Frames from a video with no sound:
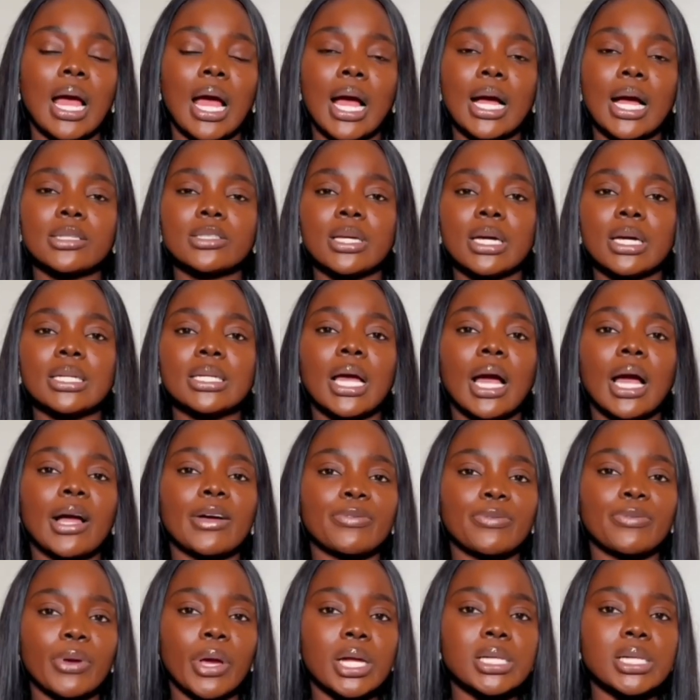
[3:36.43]
actually
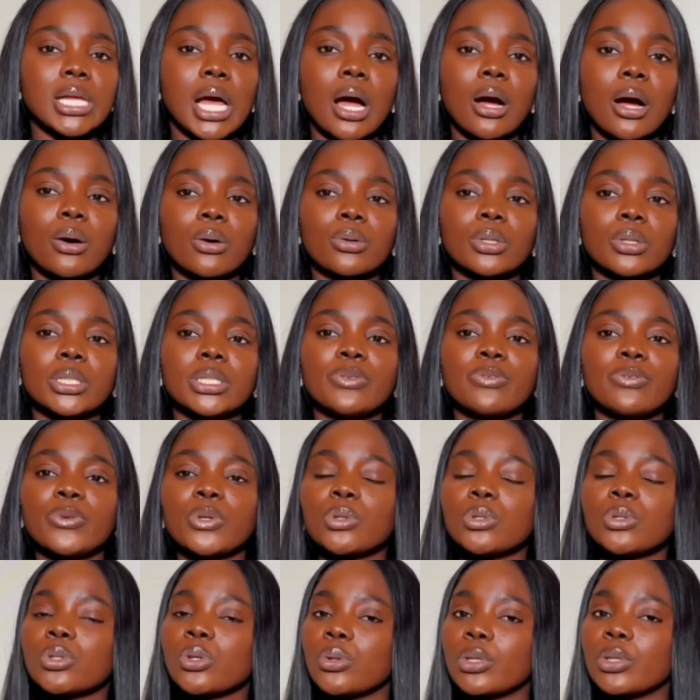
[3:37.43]
affect how it
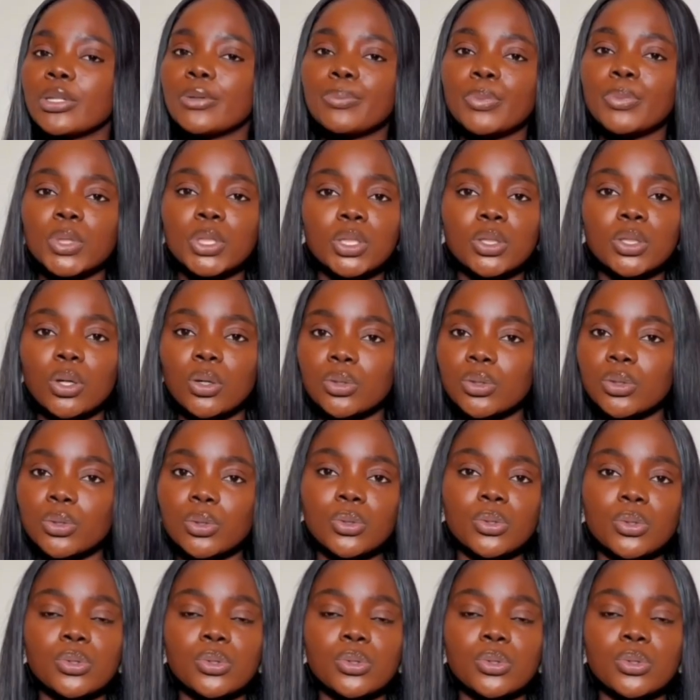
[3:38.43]
feels on the body also.